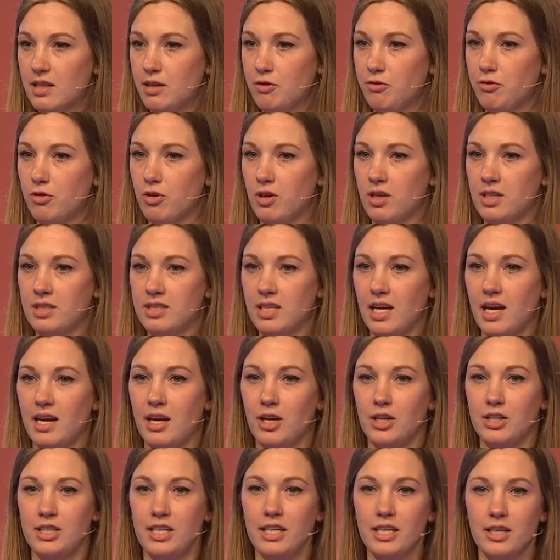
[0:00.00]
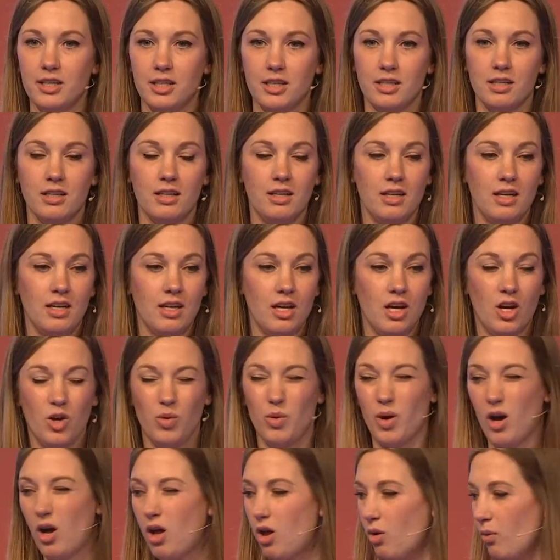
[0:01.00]
for an entire year.
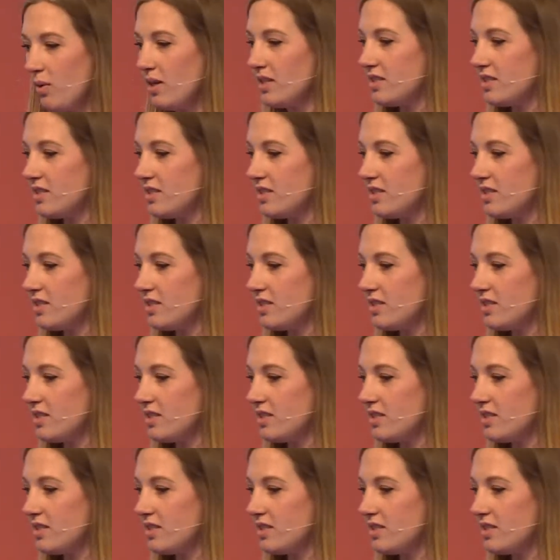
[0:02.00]
We always